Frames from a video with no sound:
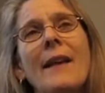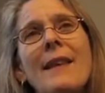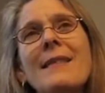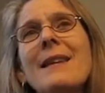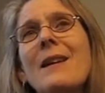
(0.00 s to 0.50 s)
I
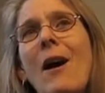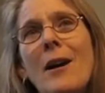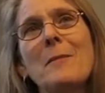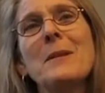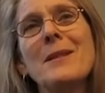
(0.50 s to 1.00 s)
think the
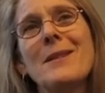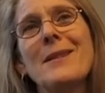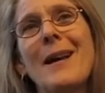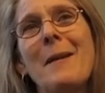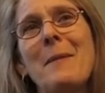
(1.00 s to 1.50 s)

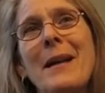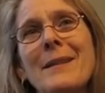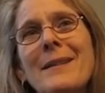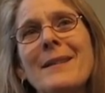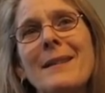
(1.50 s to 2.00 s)
economists,
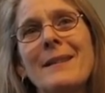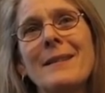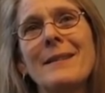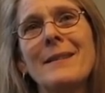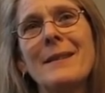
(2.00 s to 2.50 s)
and
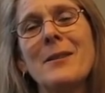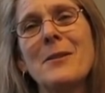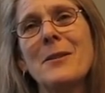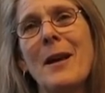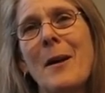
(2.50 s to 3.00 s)
Stiglitz
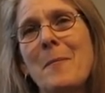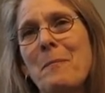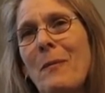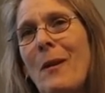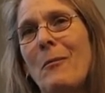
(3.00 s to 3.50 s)
is
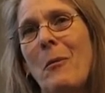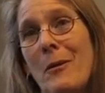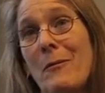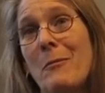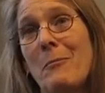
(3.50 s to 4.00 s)

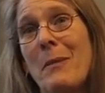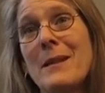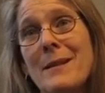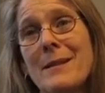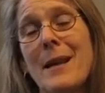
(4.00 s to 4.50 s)
one of the
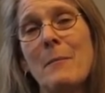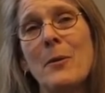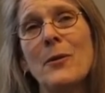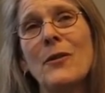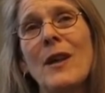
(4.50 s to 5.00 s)
best
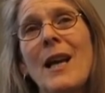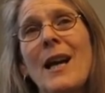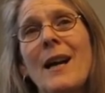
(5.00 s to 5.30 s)
examples,